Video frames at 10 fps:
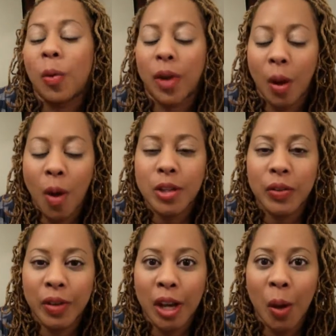When I watch
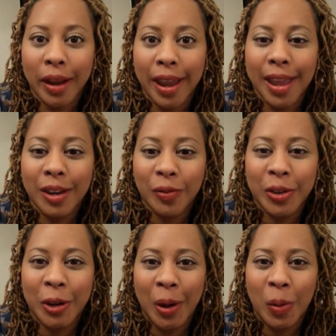the video again and
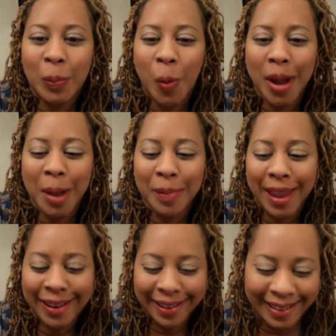figure out what point I'm
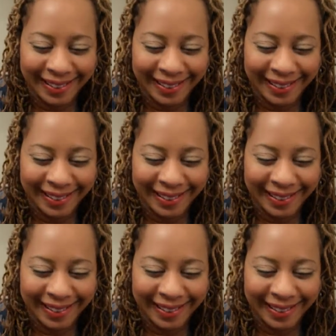making,